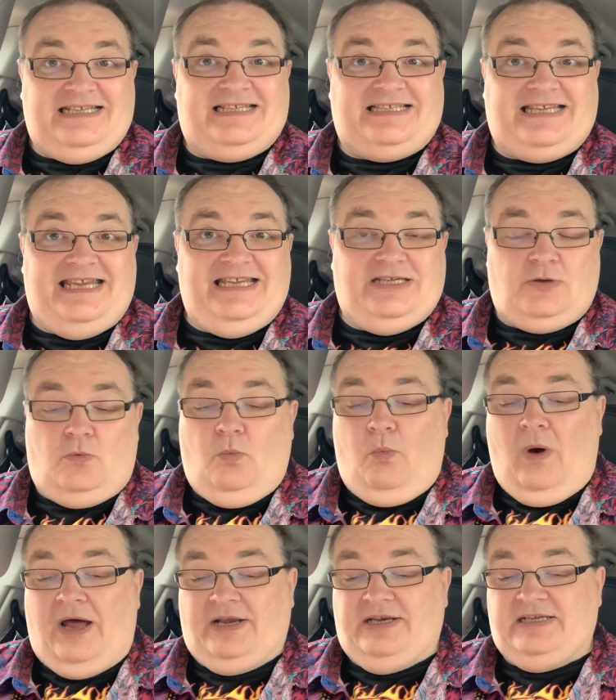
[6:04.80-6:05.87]
Season
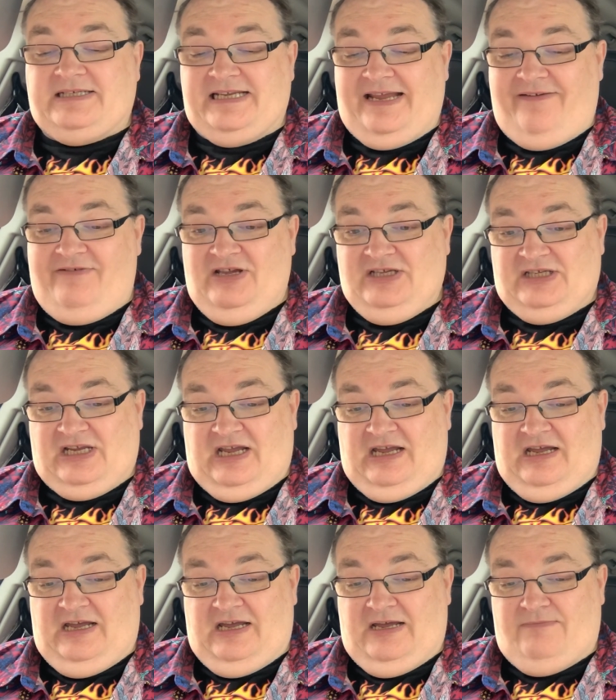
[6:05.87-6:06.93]
1 series.
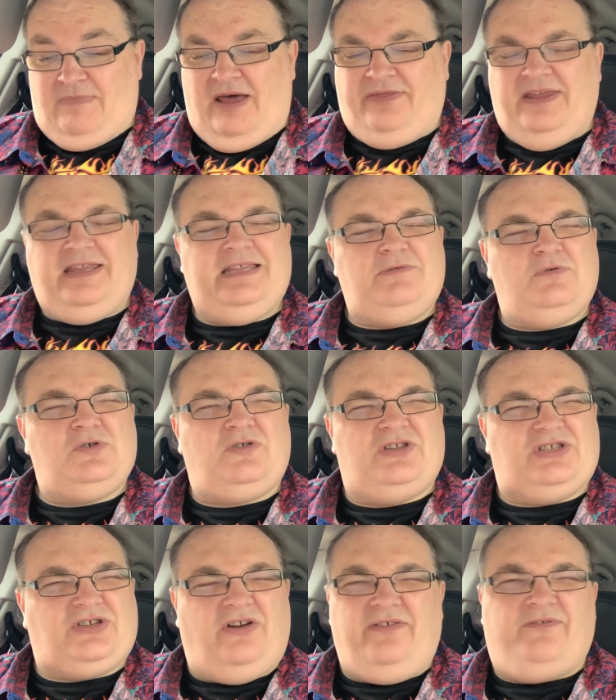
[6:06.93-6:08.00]
Uh, I think this was on the
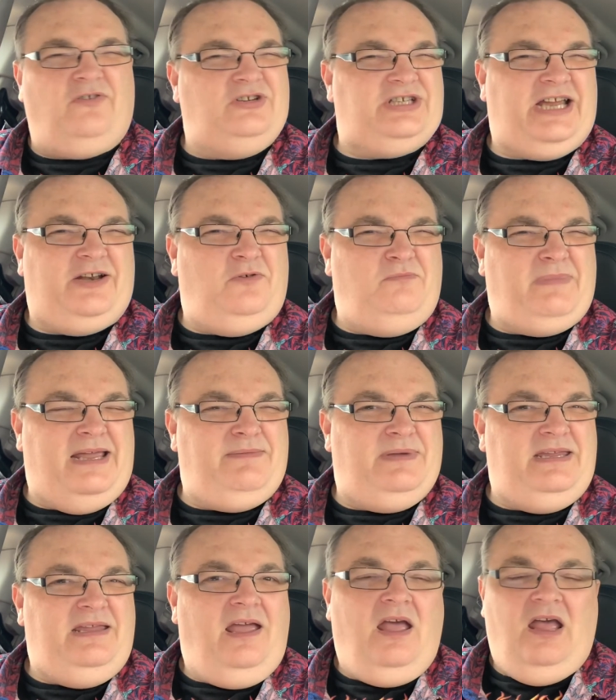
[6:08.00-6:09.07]
Sci-Fi channel,
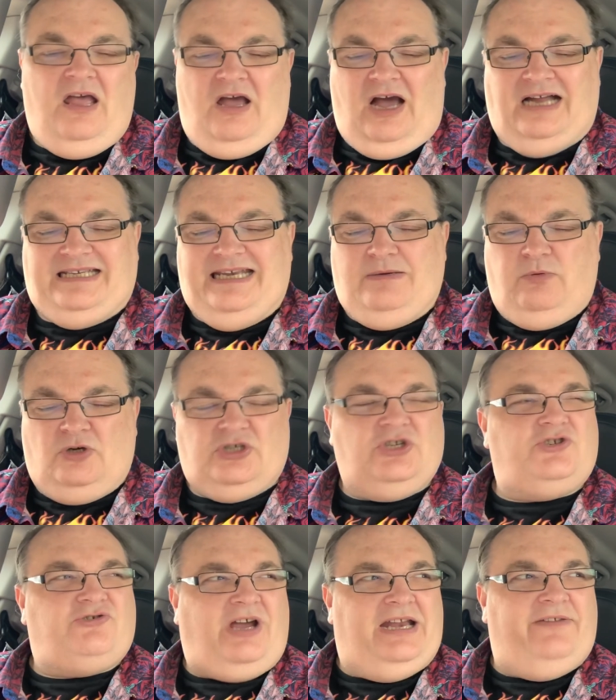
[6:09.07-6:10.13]
maybe. I did watch the
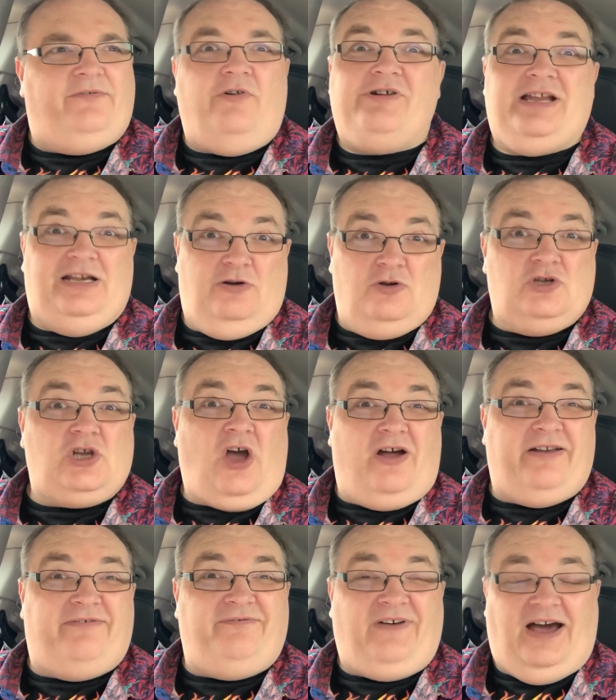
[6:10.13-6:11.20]
trailer for it. It looks
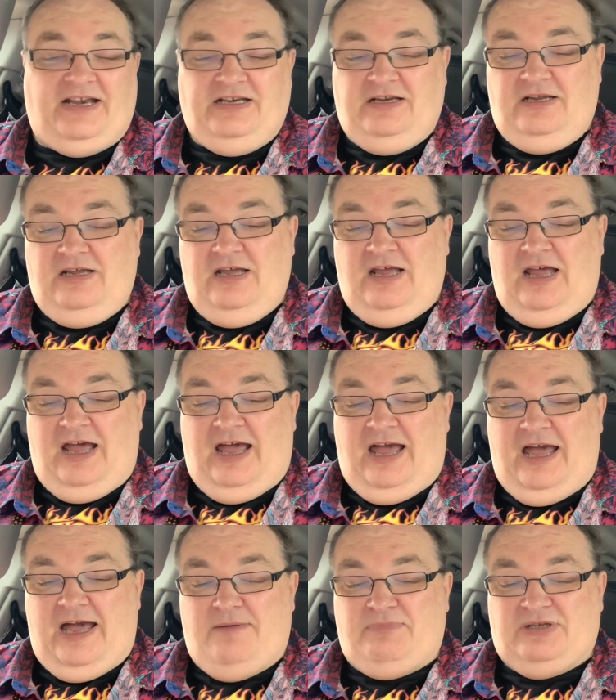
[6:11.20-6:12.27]
kind of fun,
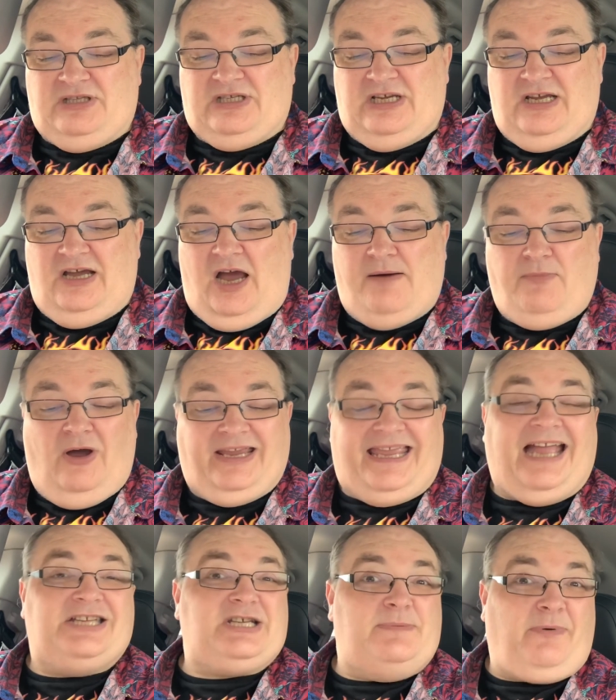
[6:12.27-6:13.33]
uh, but uh, I might
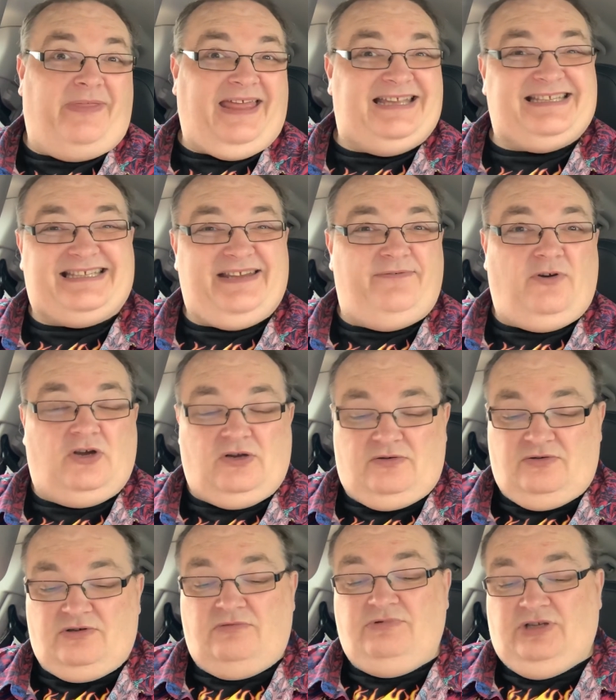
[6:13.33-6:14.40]
catch up on that and see if I
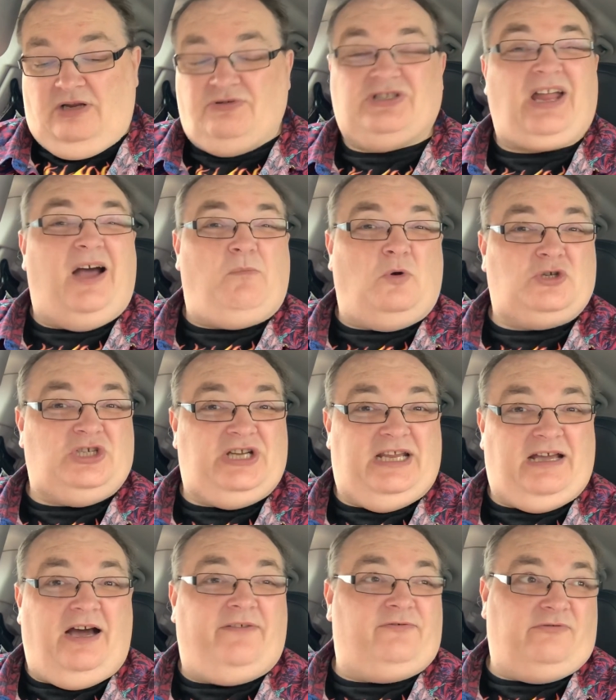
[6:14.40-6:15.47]
can, you know, start watching it
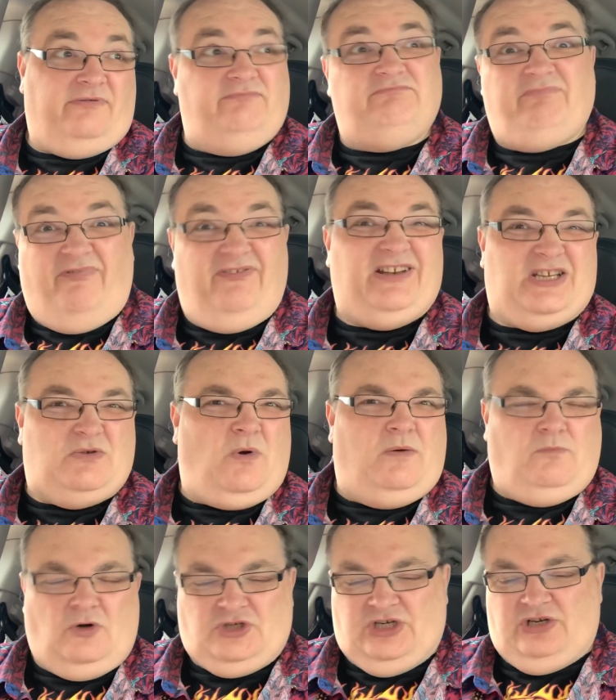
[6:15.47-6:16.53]
after I've finished what
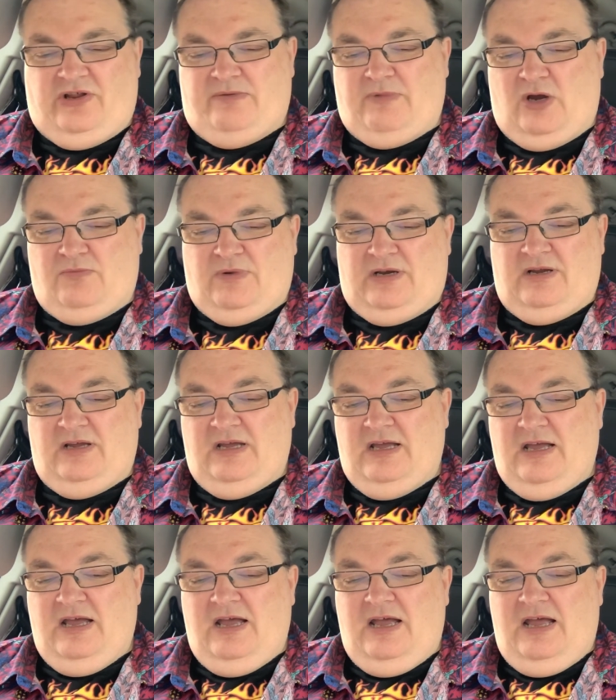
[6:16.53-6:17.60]
I'm watching at the moment.
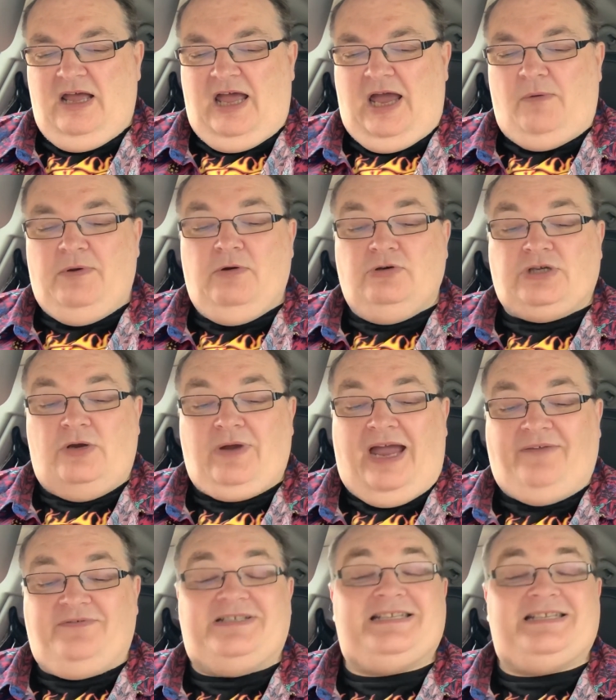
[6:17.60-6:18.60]
Uh, we also have